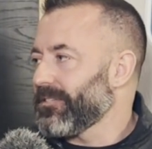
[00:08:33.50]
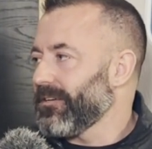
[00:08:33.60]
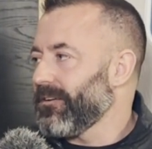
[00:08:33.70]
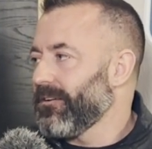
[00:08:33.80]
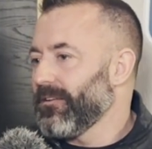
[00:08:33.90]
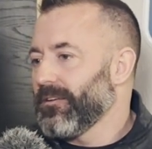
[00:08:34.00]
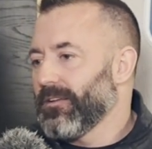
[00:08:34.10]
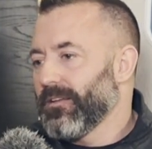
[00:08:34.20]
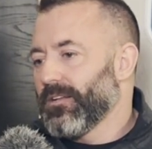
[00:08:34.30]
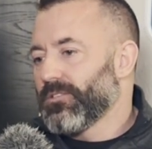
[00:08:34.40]
and
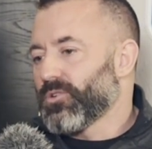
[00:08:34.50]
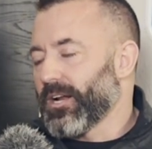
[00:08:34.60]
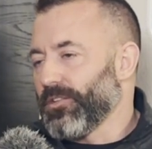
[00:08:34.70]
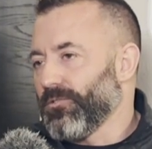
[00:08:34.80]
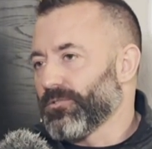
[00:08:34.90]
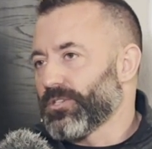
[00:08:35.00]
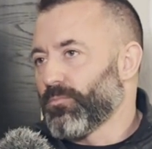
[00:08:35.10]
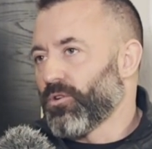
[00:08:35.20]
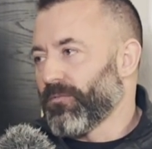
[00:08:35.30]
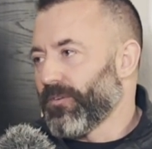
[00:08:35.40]
try to do some
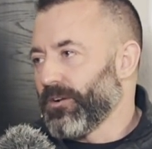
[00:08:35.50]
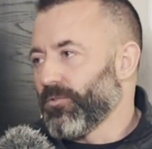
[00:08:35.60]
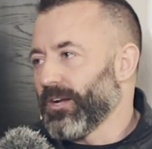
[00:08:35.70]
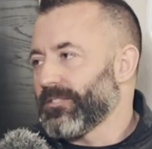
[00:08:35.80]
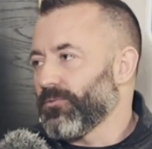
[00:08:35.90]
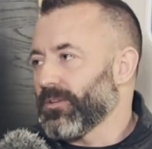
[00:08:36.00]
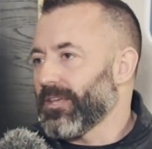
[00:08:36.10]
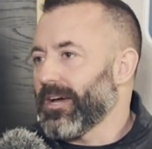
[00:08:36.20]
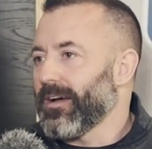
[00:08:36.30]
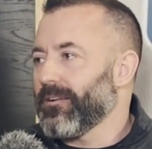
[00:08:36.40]
more fundraising with
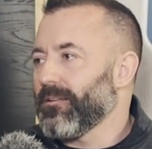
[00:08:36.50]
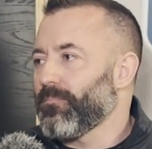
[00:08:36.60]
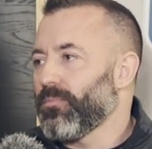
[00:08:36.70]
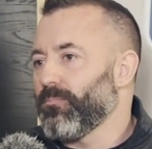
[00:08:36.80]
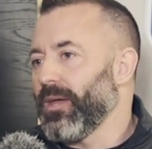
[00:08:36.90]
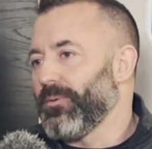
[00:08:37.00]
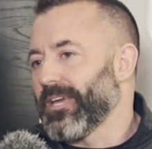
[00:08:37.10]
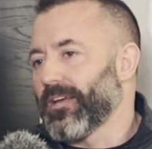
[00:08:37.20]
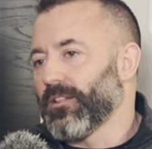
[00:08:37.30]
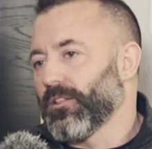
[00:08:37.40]
that. Maybe
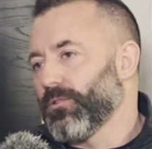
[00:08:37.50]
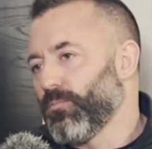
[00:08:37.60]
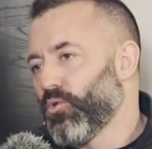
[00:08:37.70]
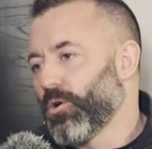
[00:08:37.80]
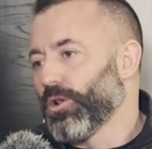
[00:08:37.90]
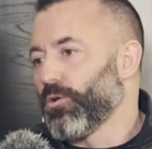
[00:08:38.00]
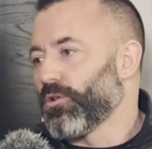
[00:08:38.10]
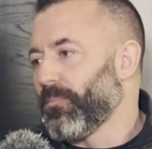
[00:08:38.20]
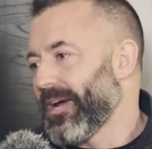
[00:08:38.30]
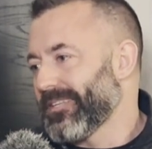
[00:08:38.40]
get more
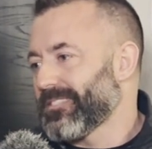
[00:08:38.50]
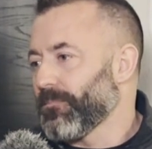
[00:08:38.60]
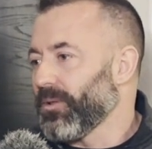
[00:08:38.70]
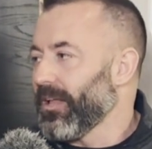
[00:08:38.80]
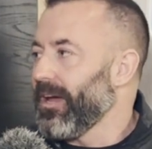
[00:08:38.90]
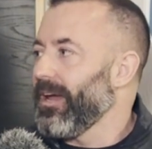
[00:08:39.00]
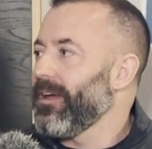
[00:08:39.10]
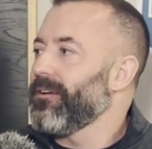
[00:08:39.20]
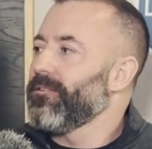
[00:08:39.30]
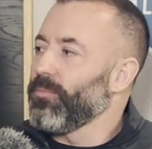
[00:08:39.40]
local bands to
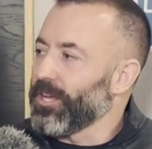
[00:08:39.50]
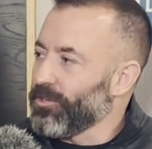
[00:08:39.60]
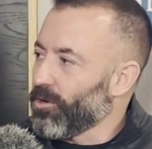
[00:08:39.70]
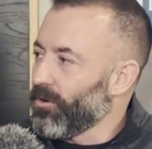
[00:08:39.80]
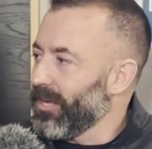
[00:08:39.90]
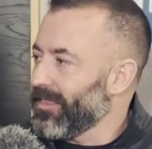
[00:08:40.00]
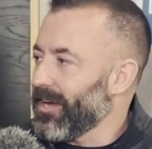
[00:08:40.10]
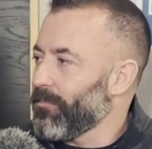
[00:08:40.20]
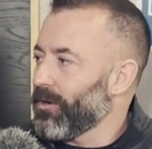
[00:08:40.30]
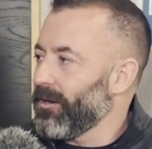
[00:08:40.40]
play. We can donate
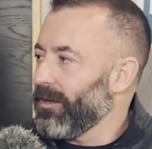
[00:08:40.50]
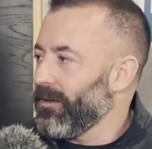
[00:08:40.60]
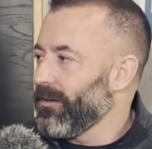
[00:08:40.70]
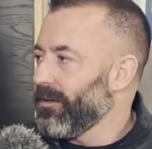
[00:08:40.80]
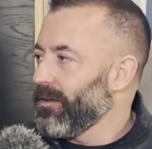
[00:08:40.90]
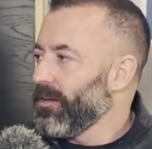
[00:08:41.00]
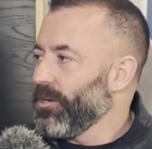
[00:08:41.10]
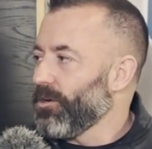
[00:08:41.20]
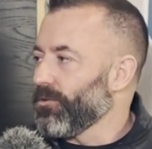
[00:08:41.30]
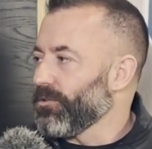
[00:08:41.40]
that money,
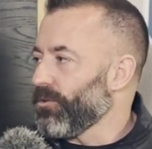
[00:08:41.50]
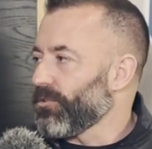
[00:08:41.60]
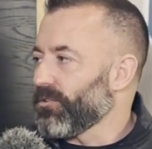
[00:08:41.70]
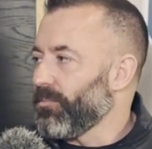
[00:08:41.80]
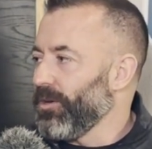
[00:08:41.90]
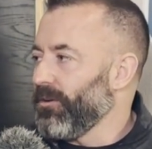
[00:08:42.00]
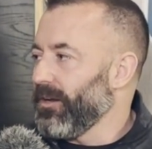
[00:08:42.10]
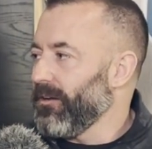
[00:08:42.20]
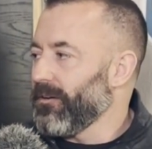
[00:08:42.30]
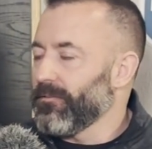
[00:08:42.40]
to local community